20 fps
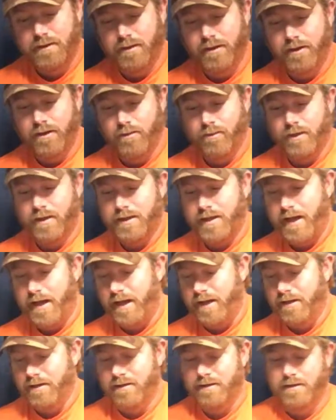You don't want
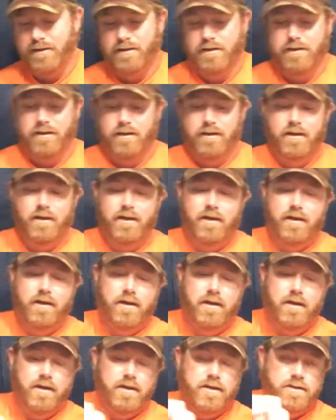that.
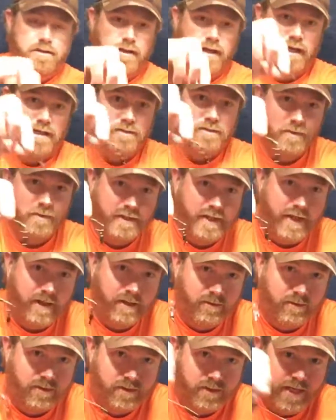So that's what
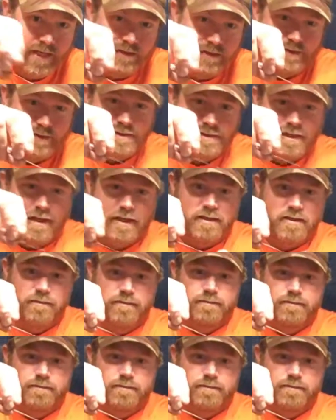that, that looks like.